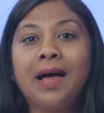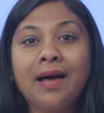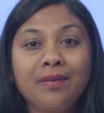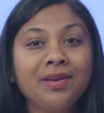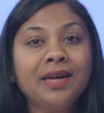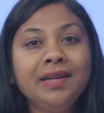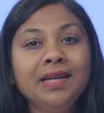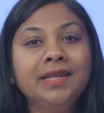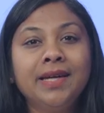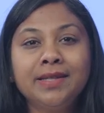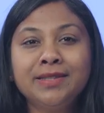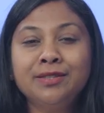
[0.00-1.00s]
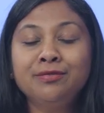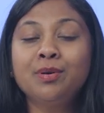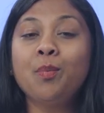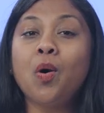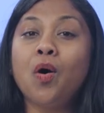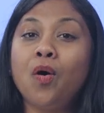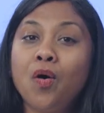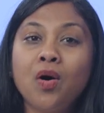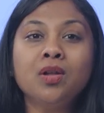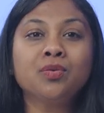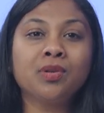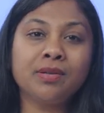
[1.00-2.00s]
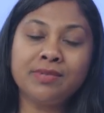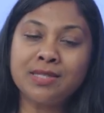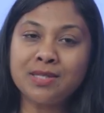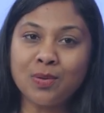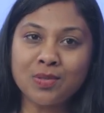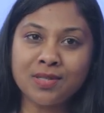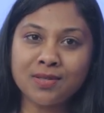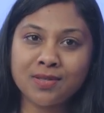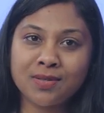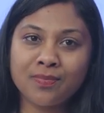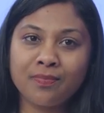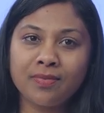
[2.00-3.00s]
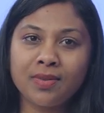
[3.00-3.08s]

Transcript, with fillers: aggregating data from all relevant sources.